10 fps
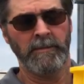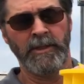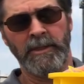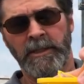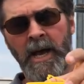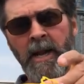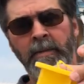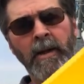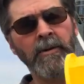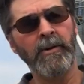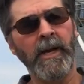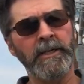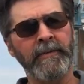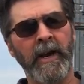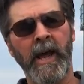They're designed to be able to do
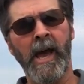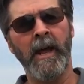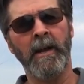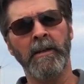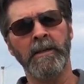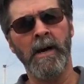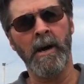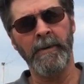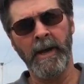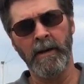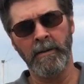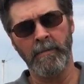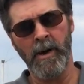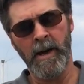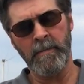that. You've got a handle on the top and on the
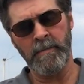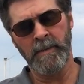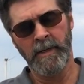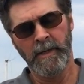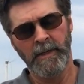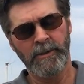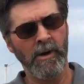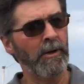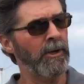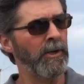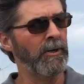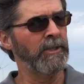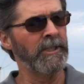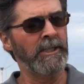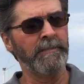bottom. So all you do
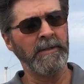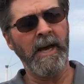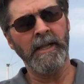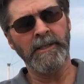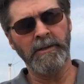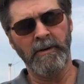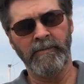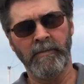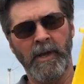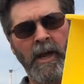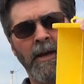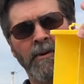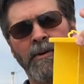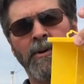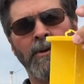is just zip tie the two of them
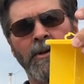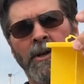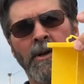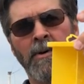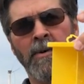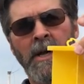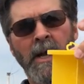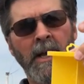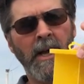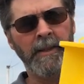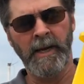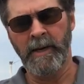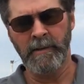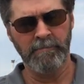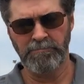together and you're good to go.
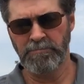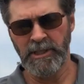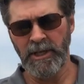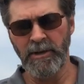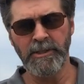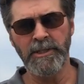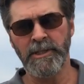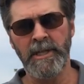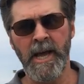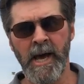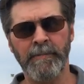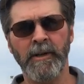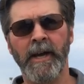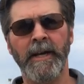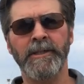The uses and the
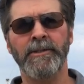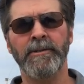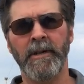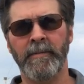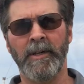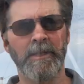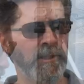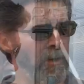applications are limitless.